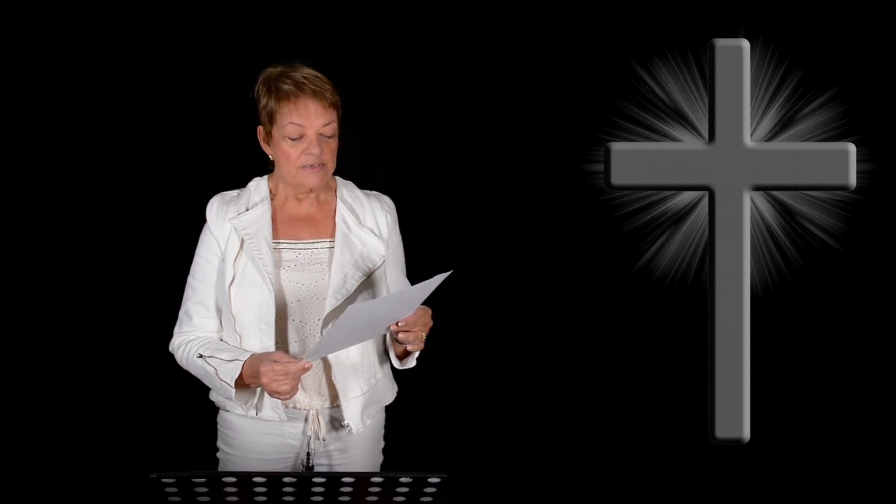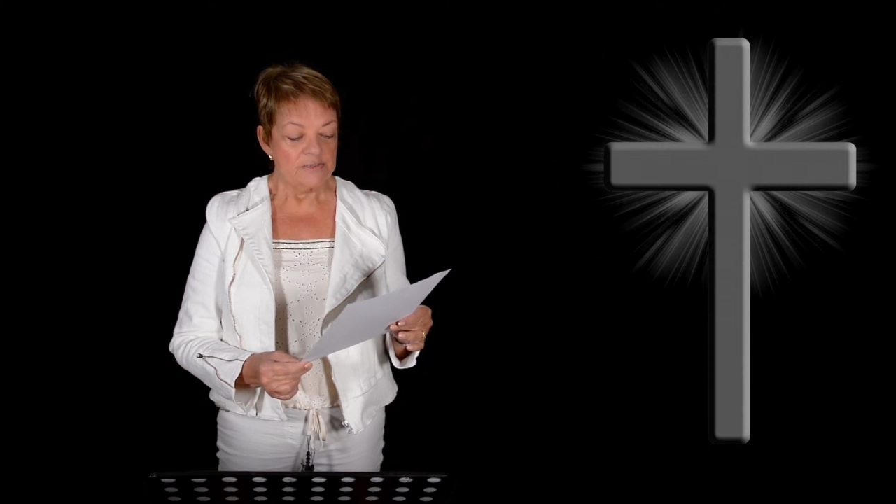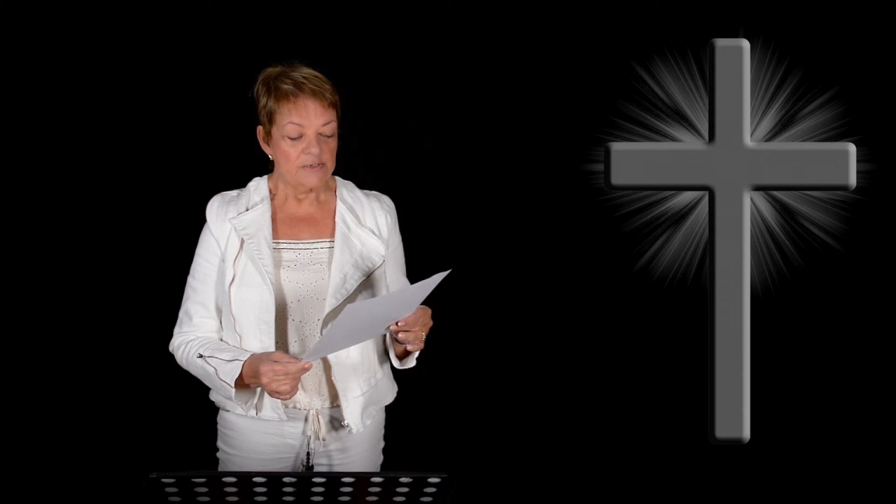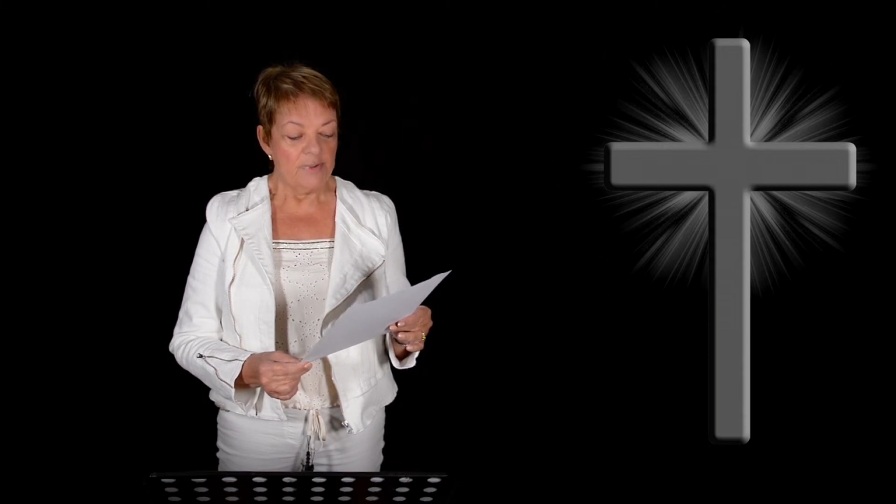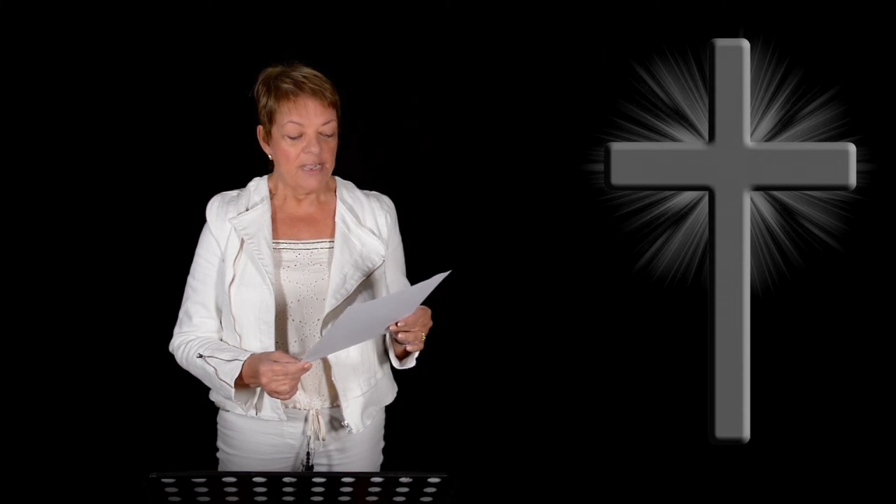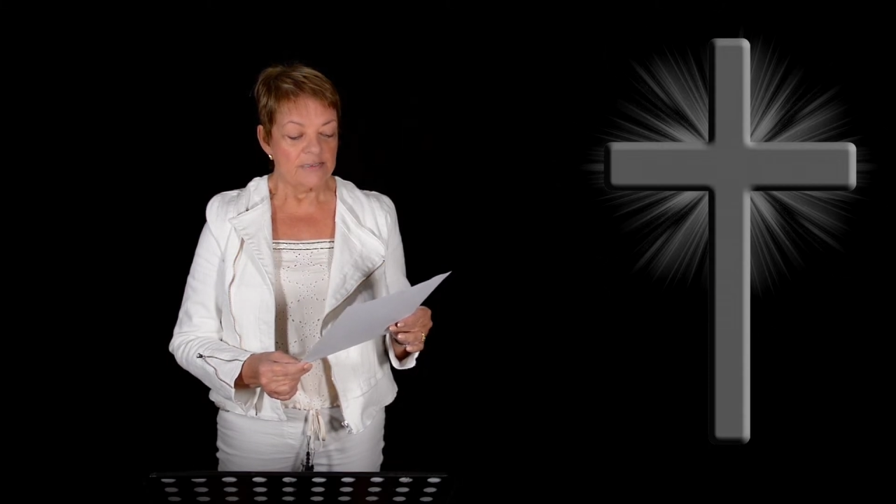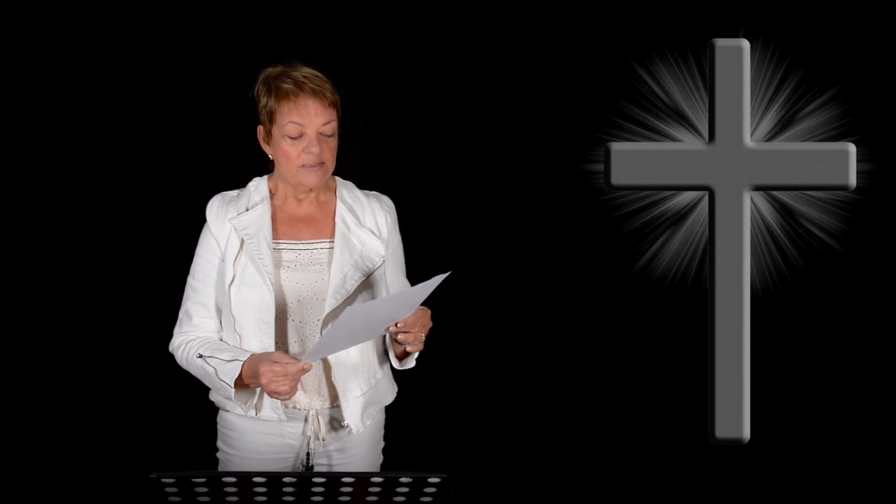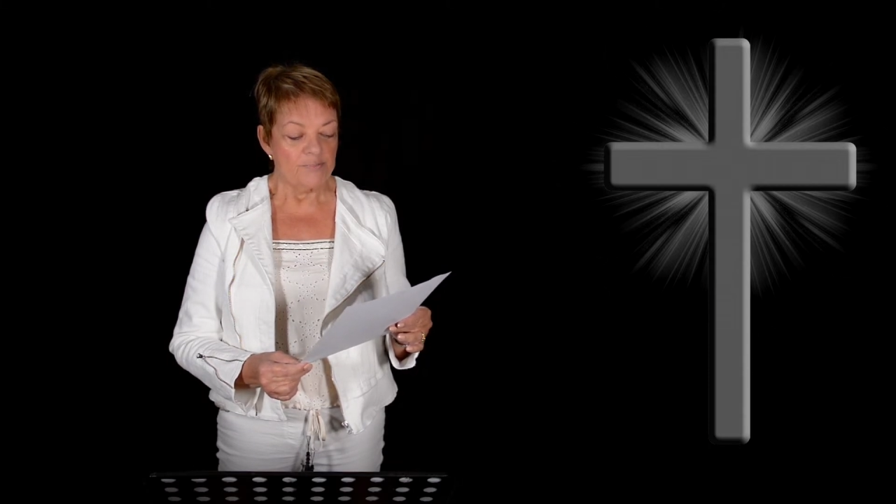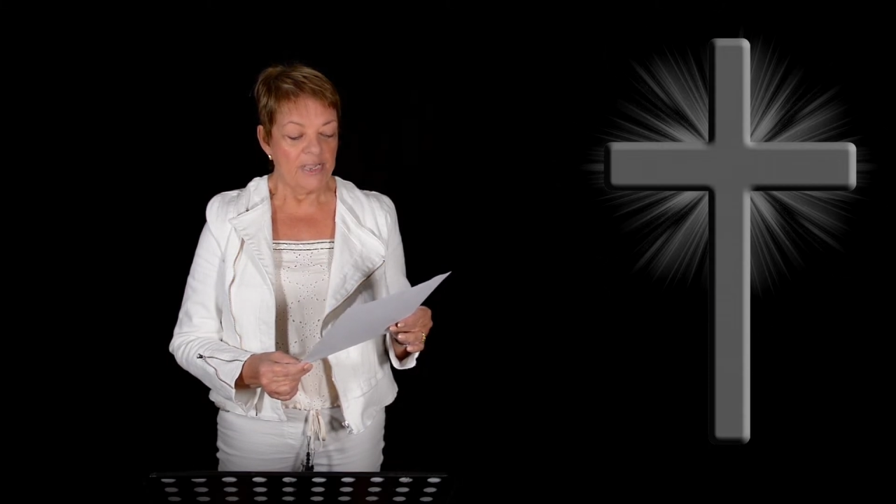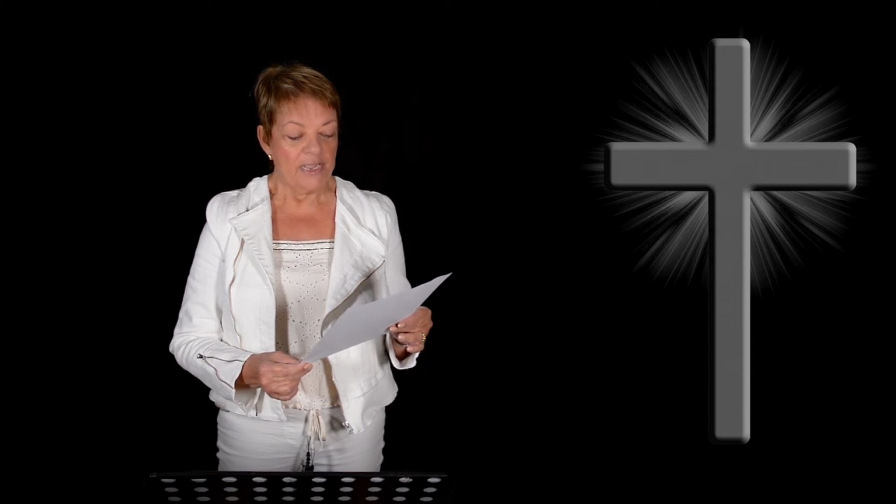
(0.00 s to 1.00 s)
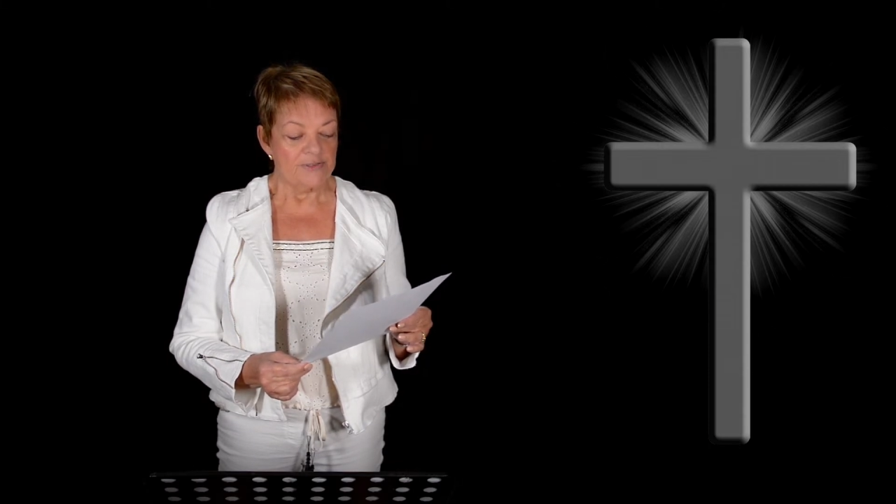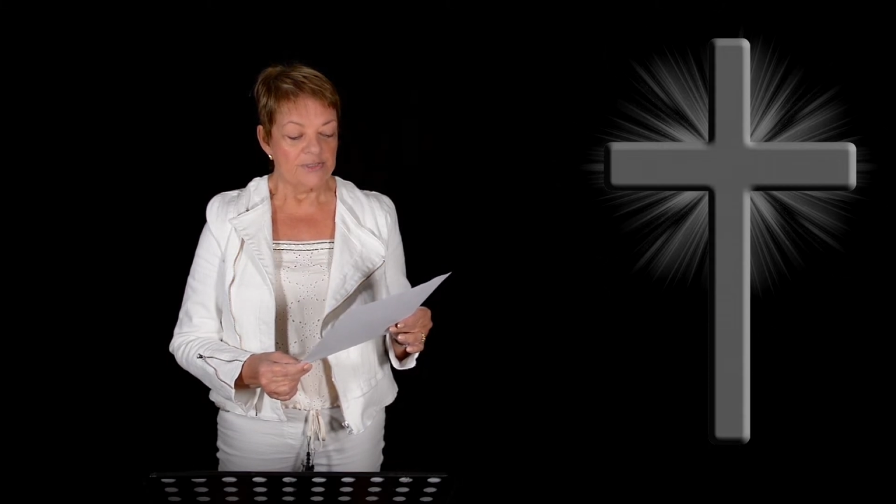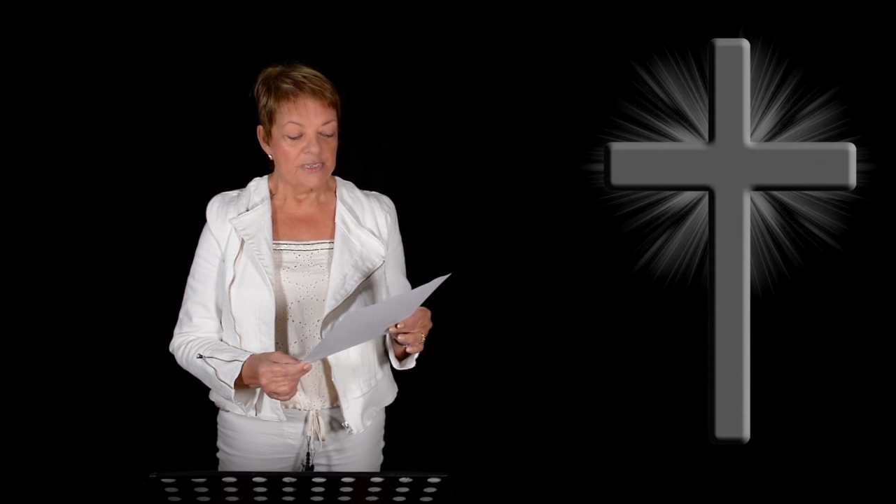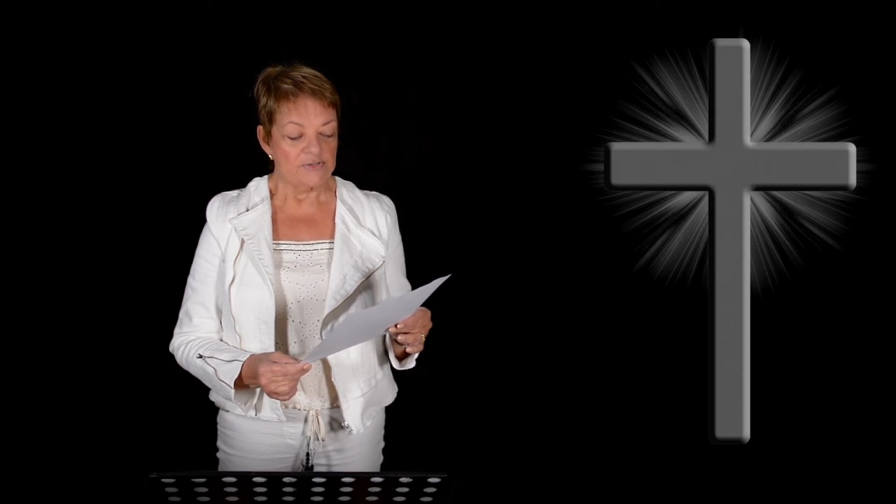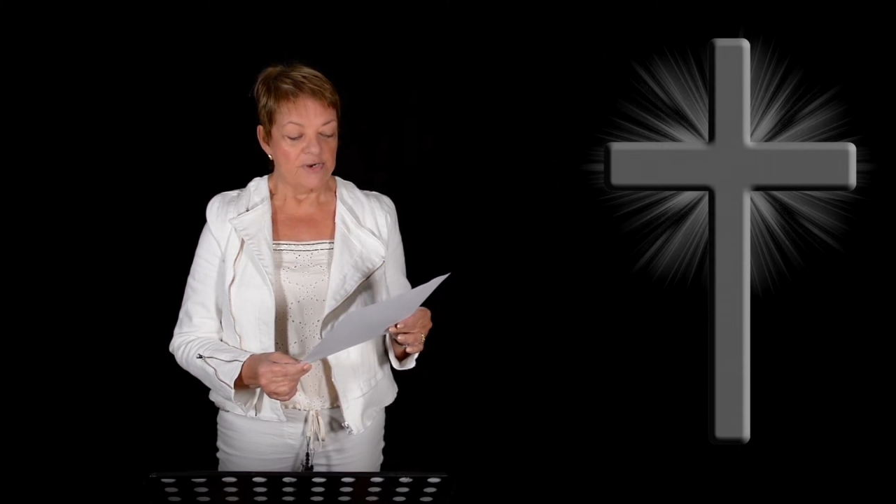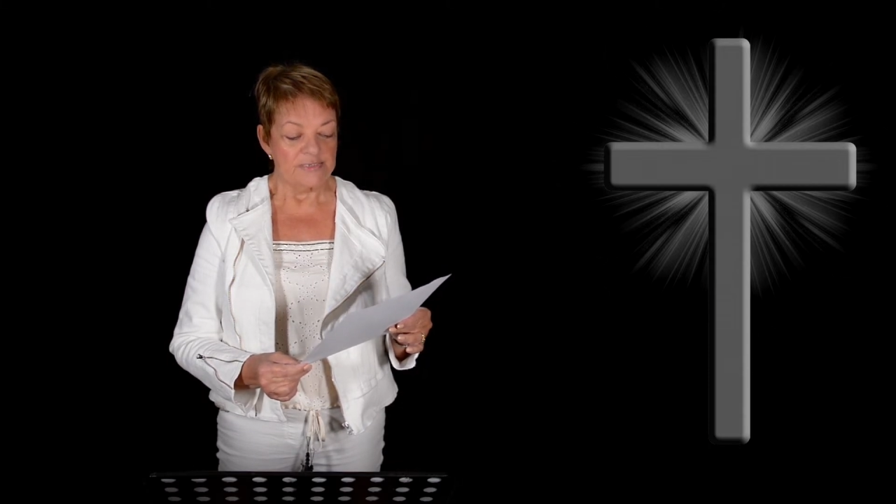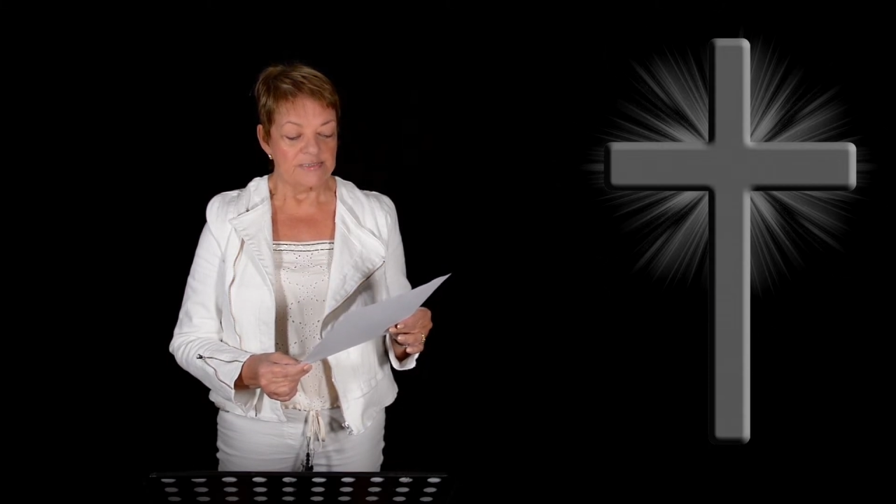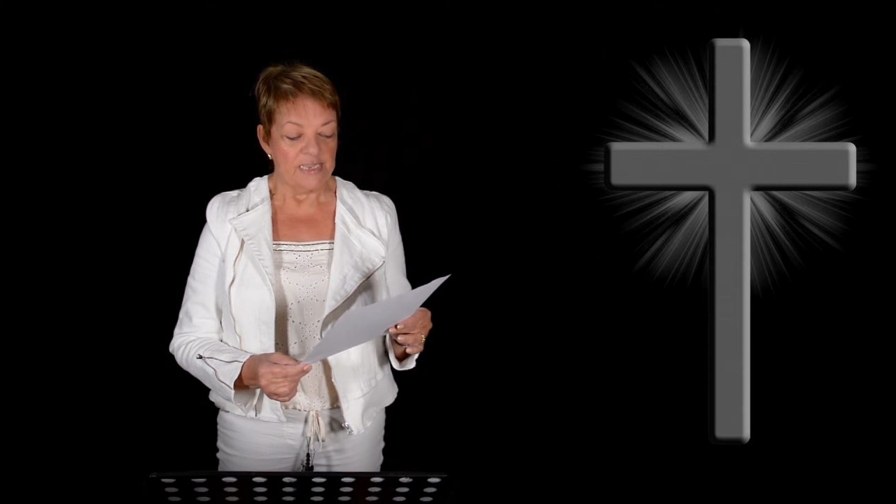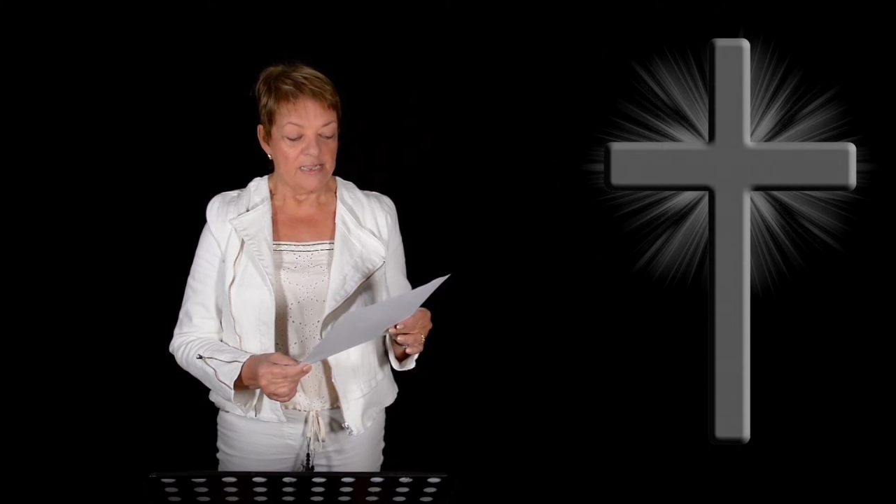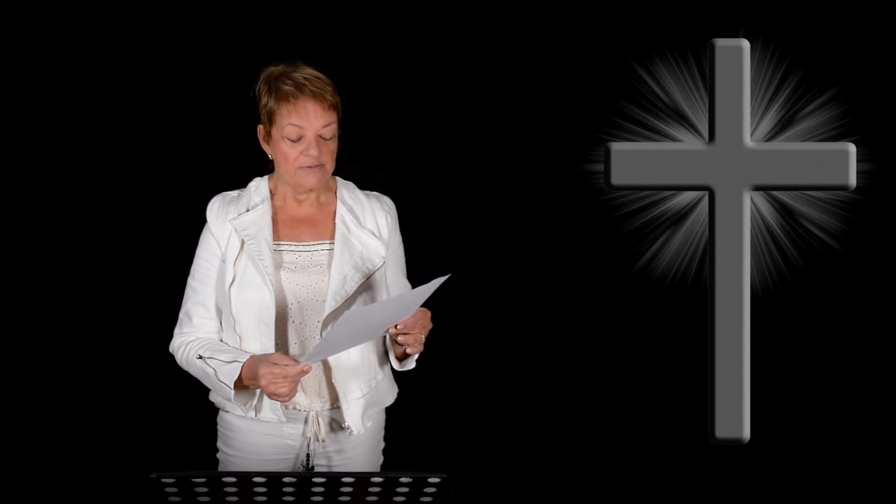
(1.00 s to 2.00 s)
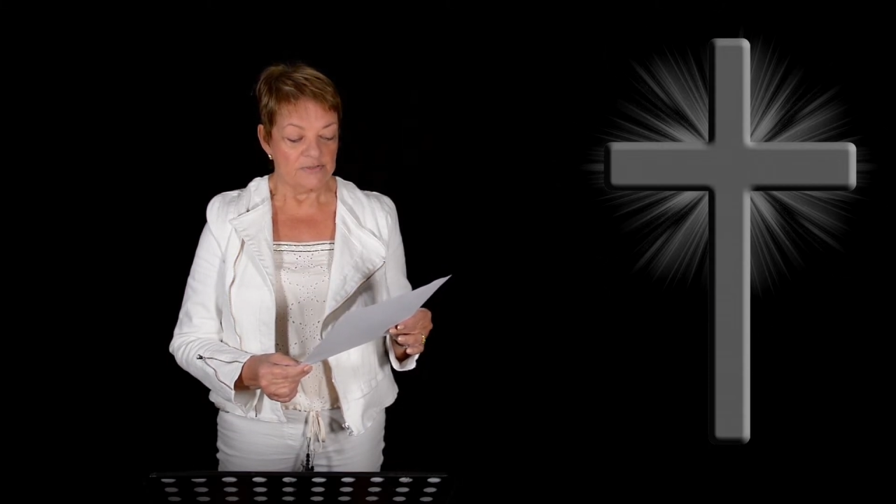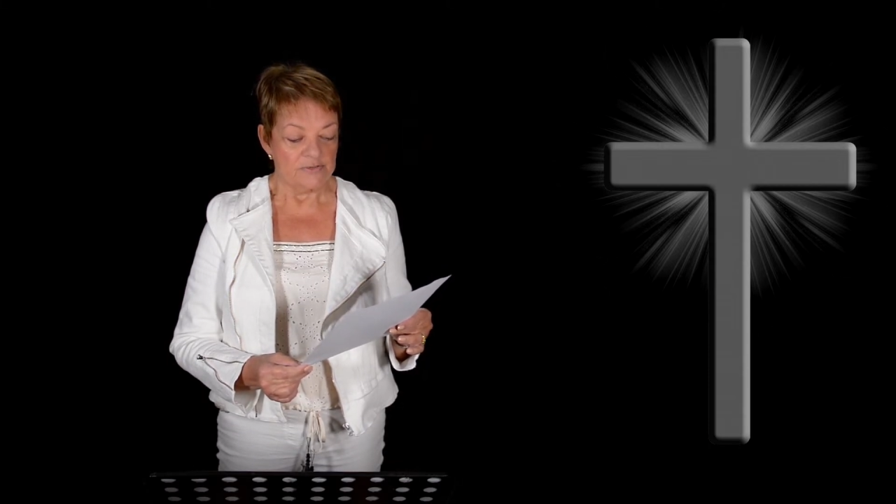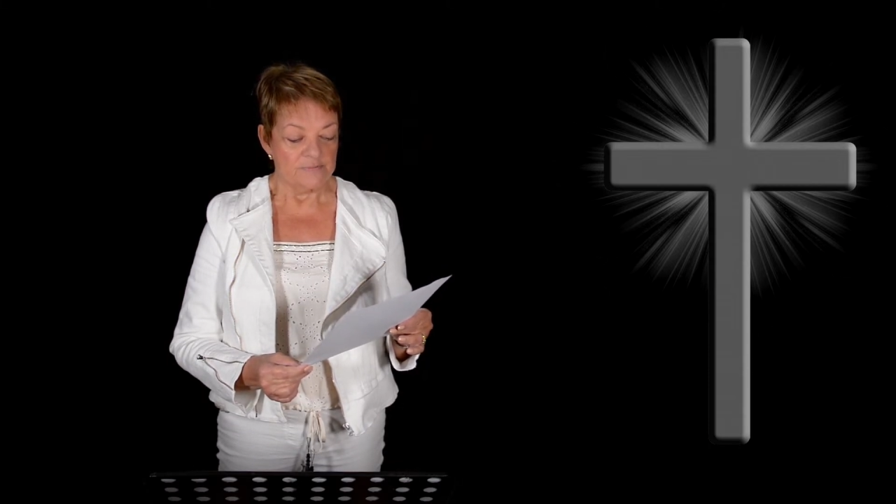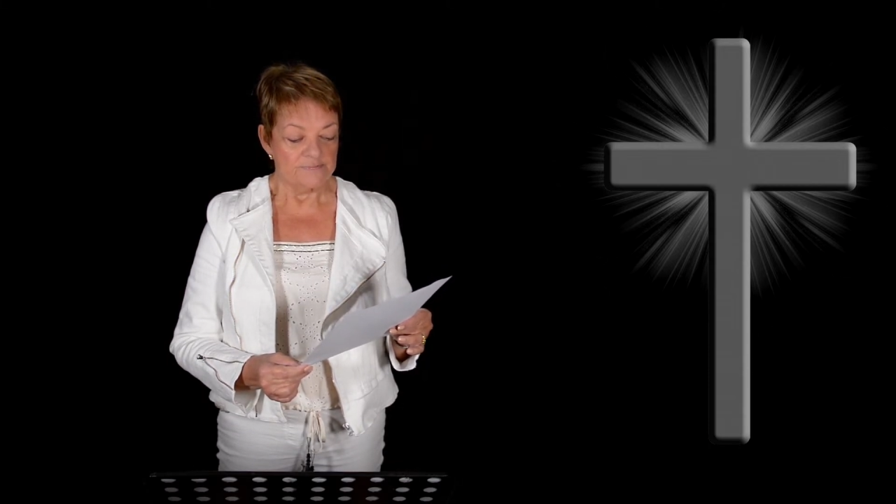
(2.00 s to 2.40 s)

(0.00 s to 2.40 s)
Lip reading: to mark the path he traced out.